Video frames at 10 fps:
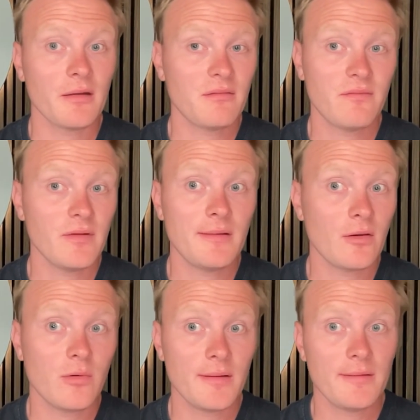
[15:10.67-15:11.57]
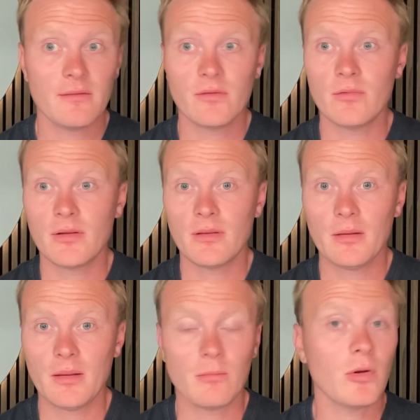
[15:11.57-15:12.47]
finishing question, if you will,
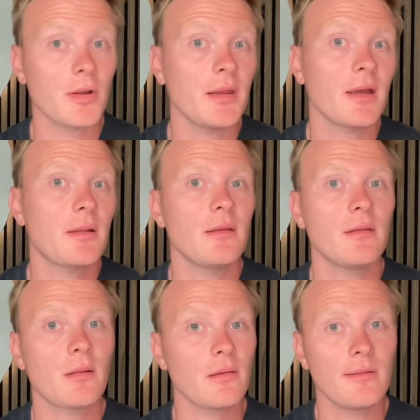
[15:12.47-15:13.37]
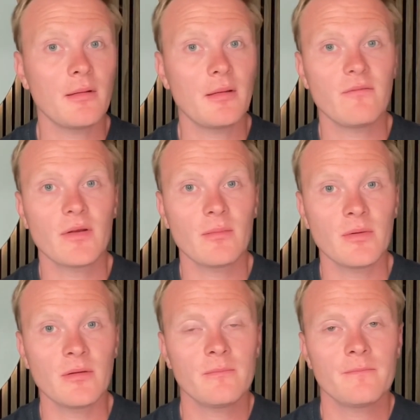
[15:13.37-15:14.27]
is what's next in the solutions development?